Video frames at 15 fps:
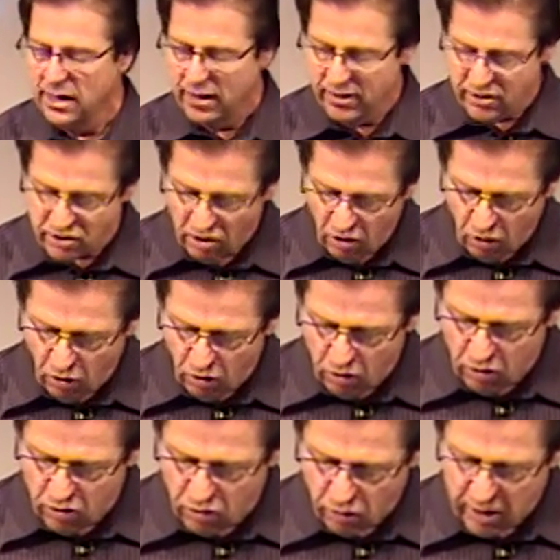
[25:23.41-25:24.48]
this whole
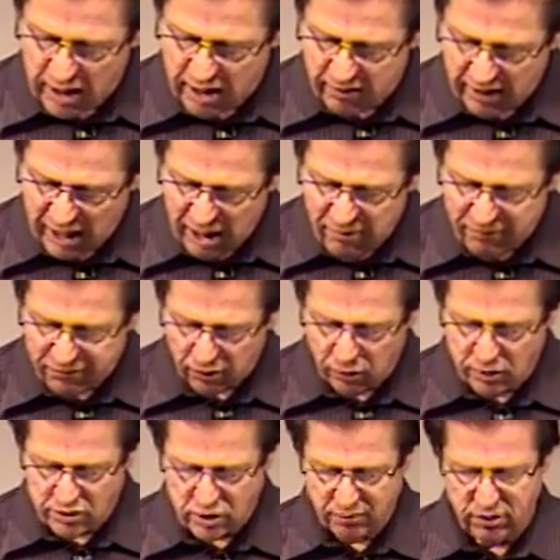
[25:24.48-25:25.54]
Greek
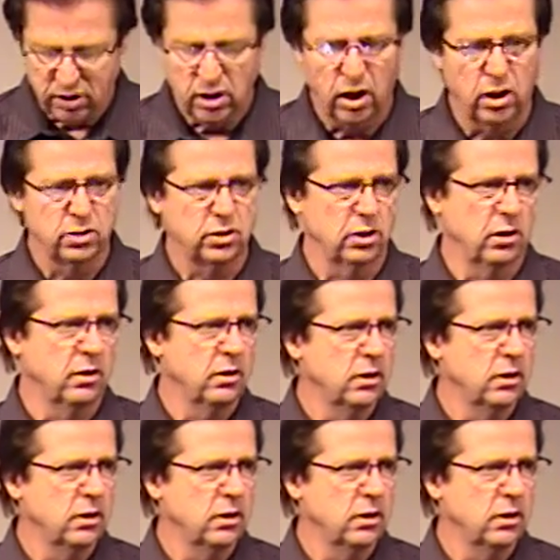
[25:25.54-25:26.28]
influence of the culture.